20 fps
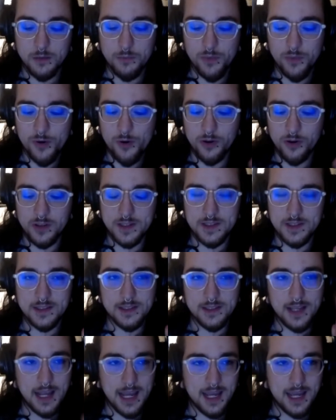points
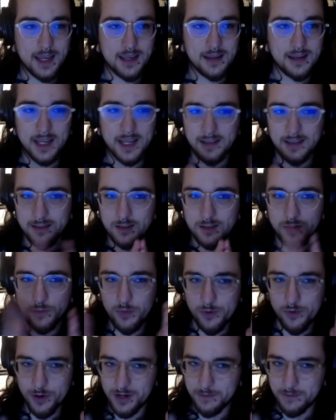A gets to
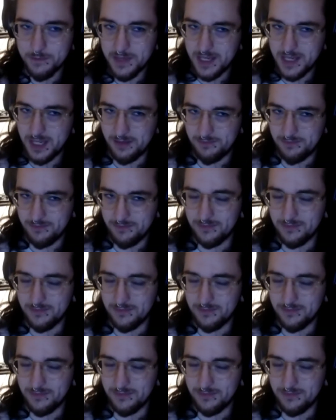point B,